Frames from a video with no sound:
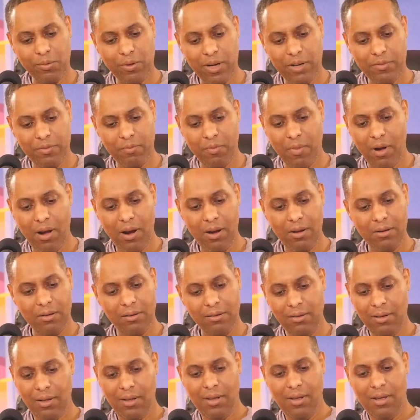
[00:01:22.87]
rough.
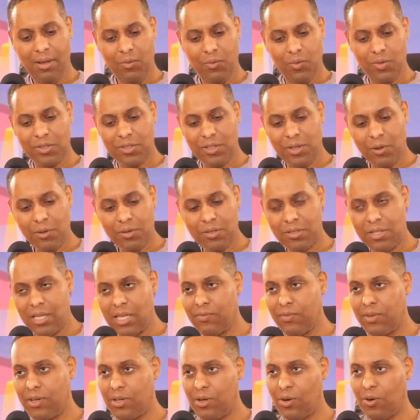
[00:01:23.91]
Martin was no
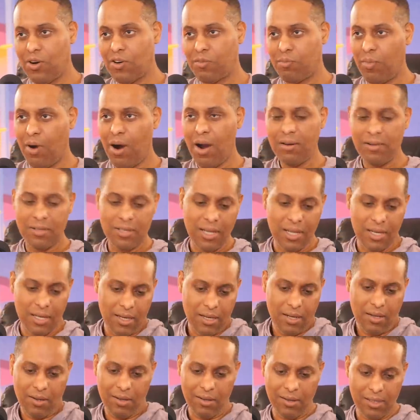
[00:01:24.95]
Steven Dorff. Martin said,
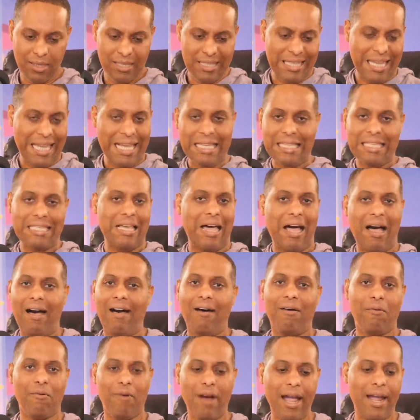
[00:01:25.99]
you know, it's
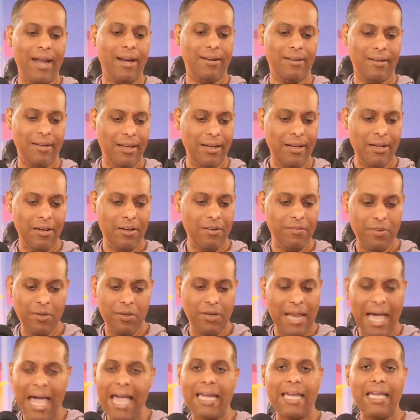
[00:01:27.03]
all right. You know, if
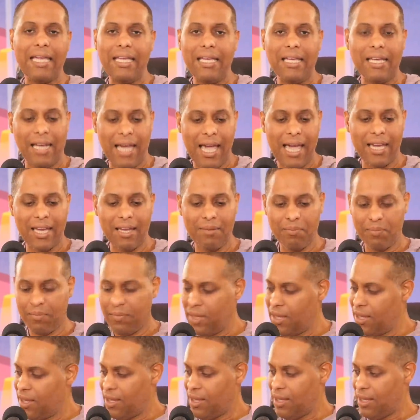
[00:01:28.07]
you like it, you like it.
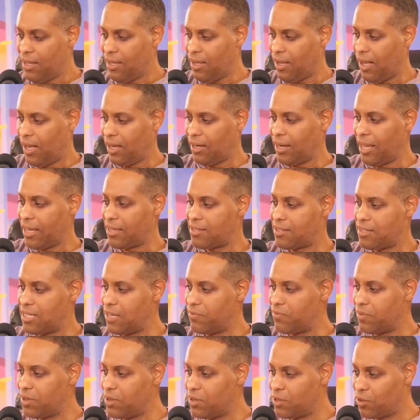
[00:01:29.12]
Unlike
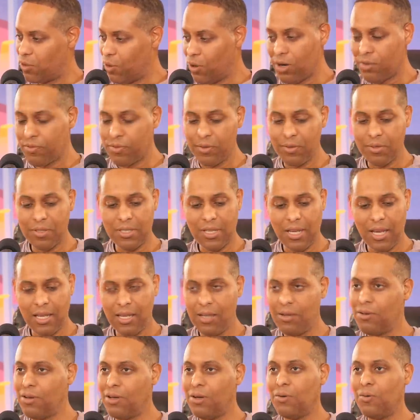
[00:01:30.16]
Steven Dorff, who
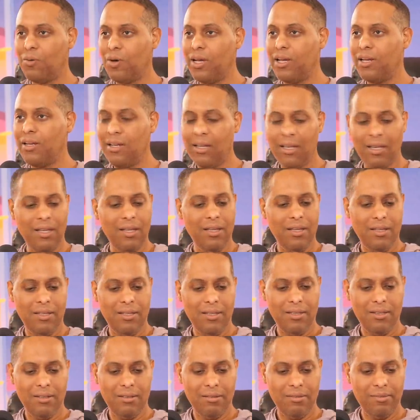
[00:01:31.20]
said, you know what?
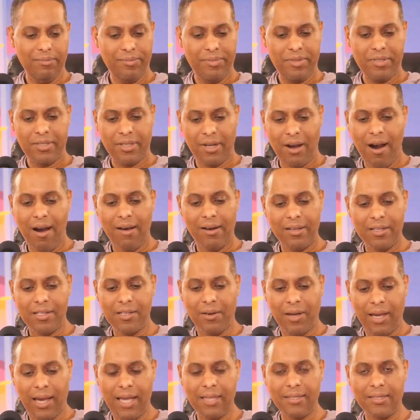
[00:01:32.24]
Scarlett
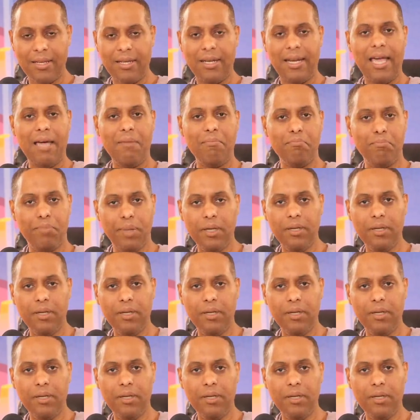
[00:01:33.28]
Johansson and that